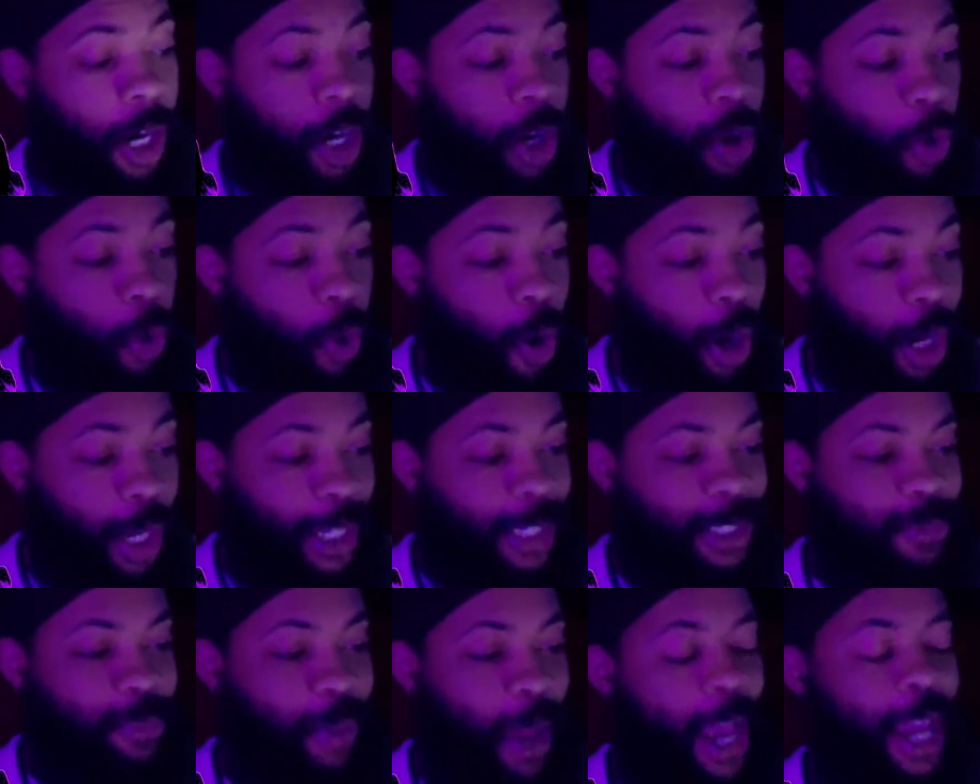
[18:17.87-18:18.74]
Her
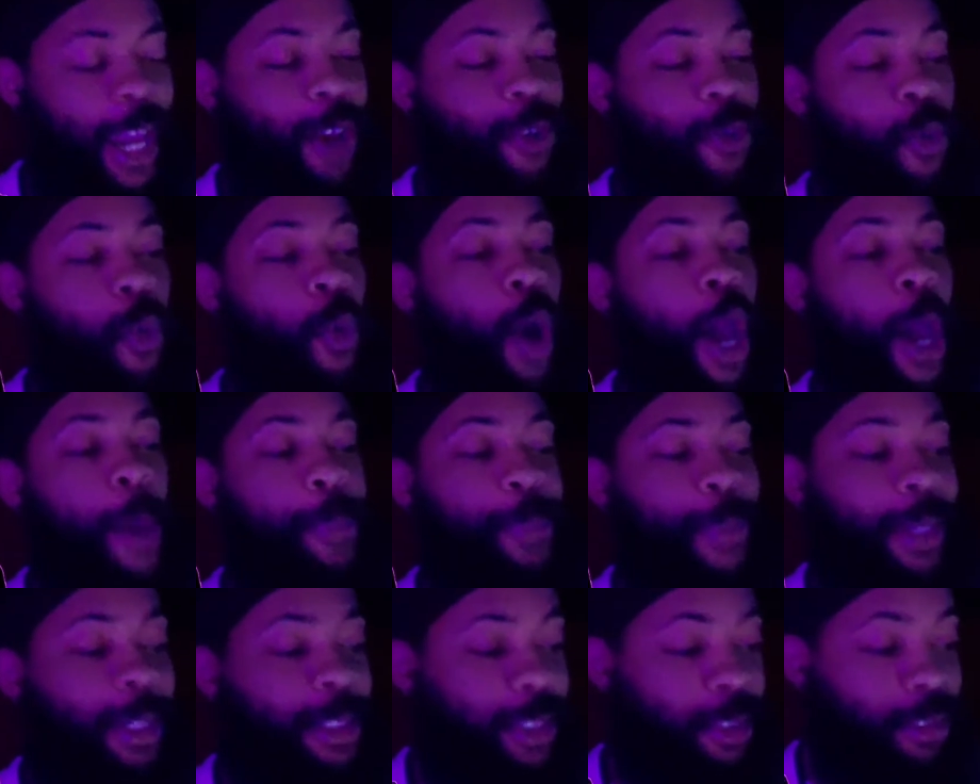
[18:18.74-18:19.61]
quirk is making
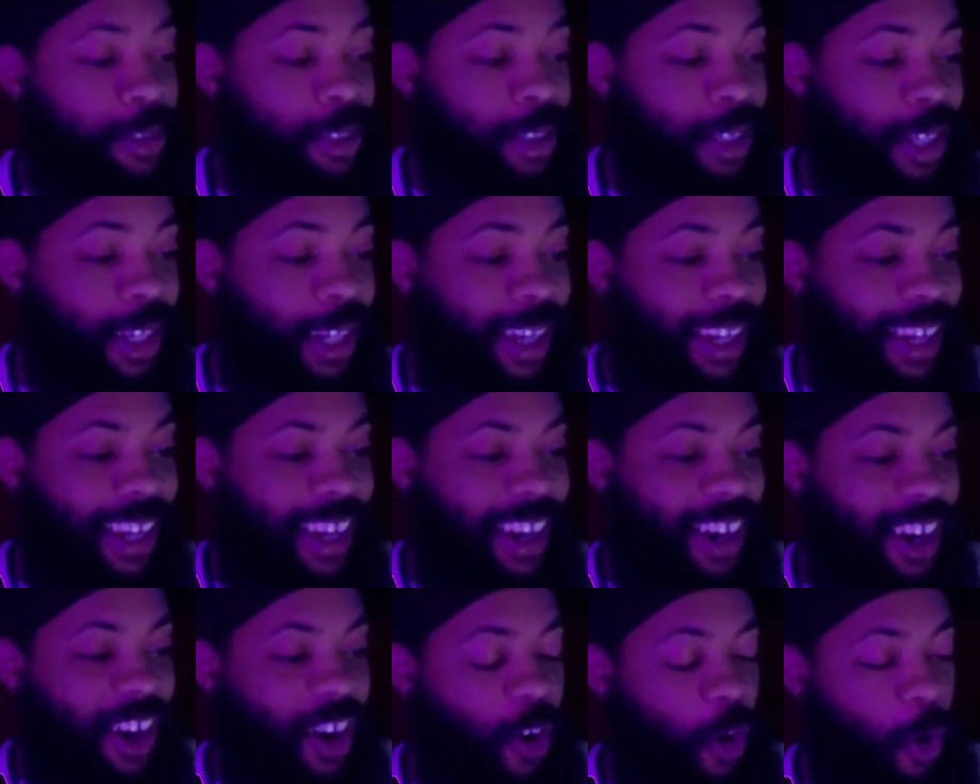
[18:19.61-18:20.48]
weapons?
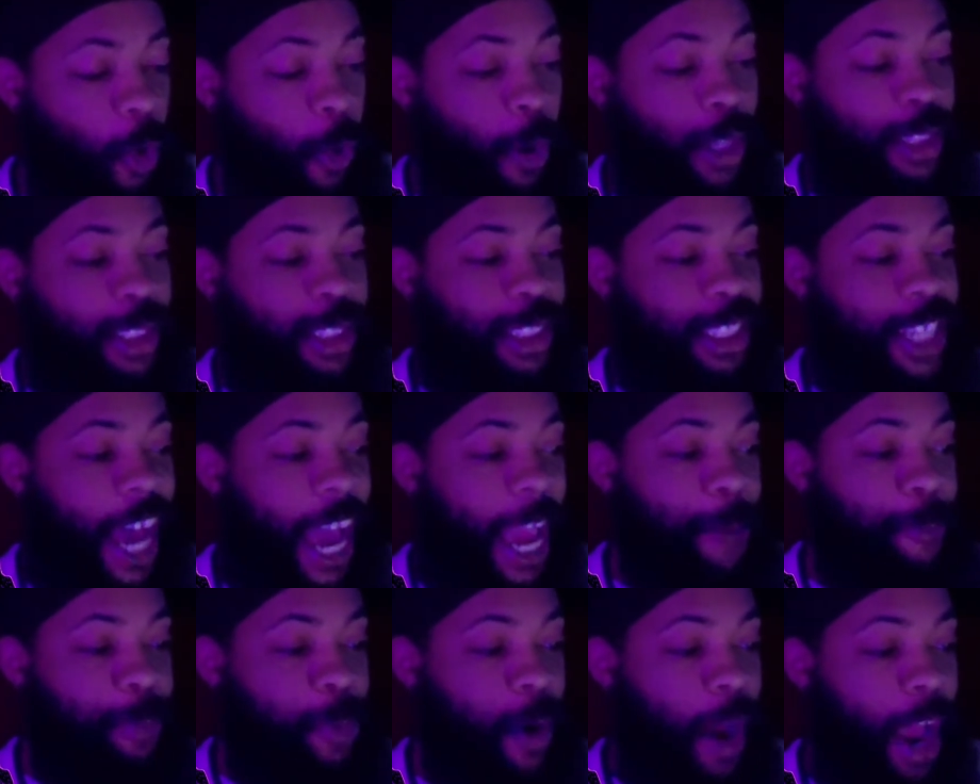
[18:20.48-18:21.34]
Or a
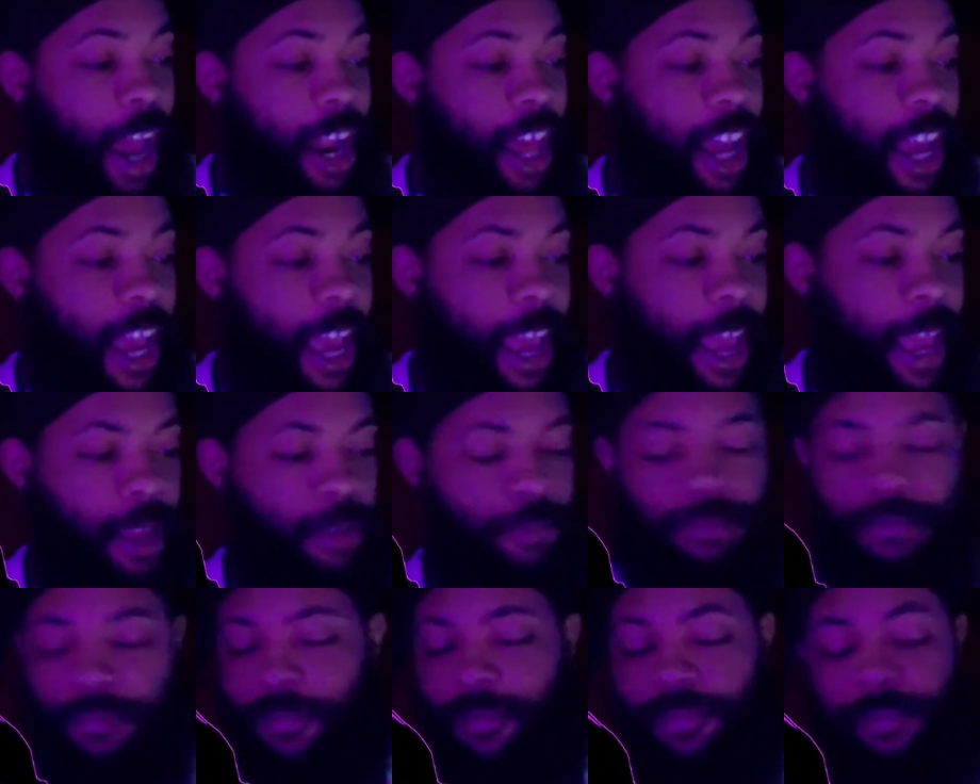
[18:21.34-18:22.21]
sniper out of
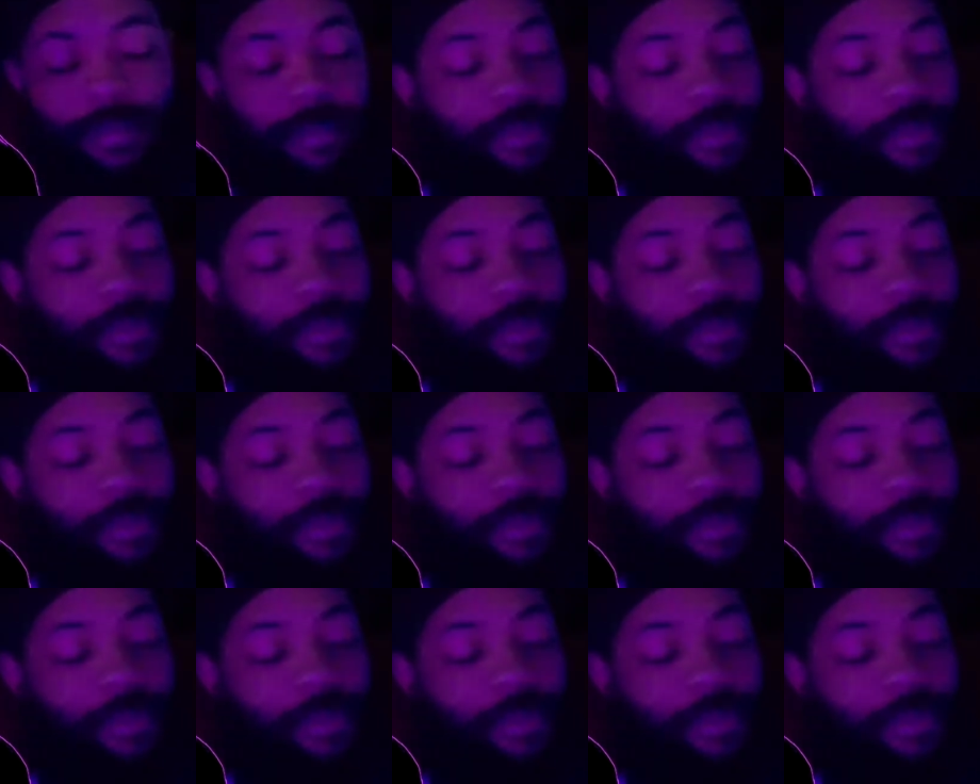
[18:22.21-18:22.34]
hate?